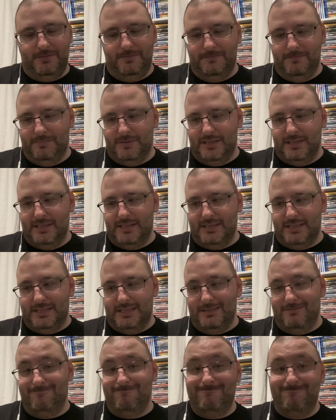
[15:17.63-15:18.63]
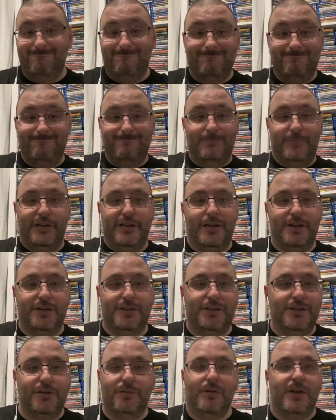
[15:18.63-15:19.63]
But what are you going
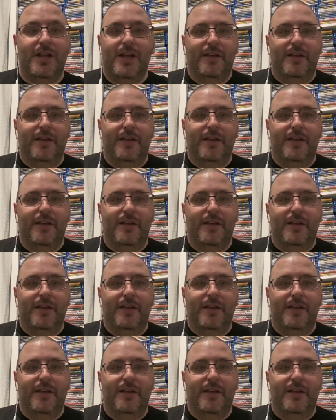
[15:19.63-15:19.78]
to do?